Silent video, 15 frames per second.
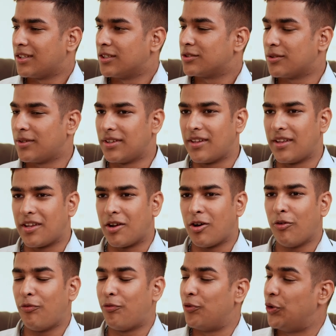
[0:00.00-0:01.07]
So in the era
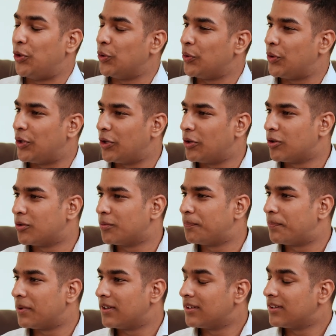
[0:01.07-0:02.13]
of YouTube,
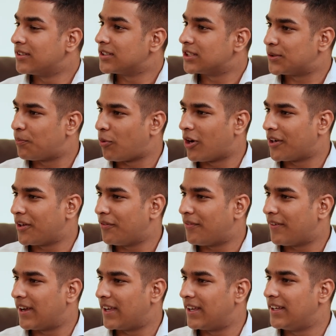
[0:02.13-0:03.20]

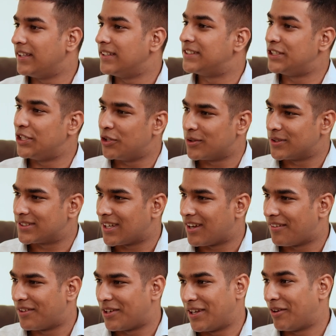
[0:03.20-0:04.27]
Spotify,
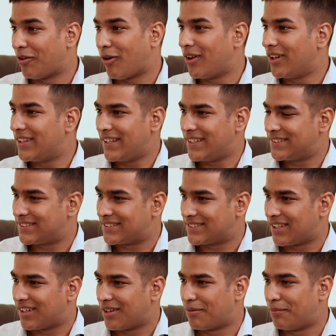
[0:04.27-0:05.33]
JioSaavn, and all these
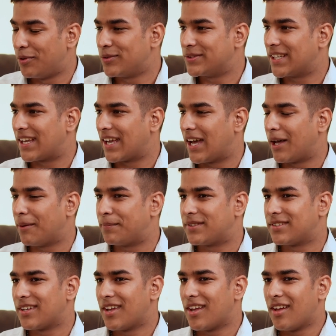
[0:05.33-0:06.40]
music
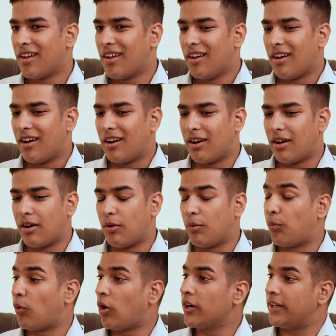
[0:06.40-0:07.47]
apps,
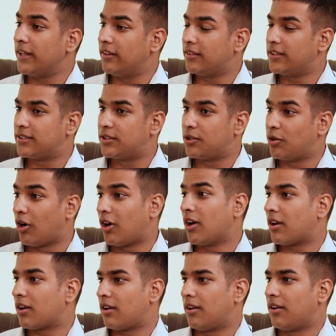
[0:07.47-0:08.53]
what is
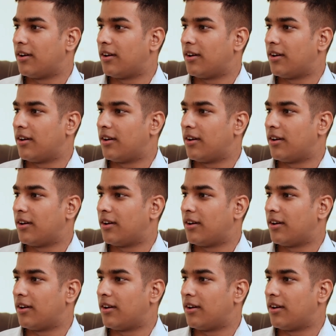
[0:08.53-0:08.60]
your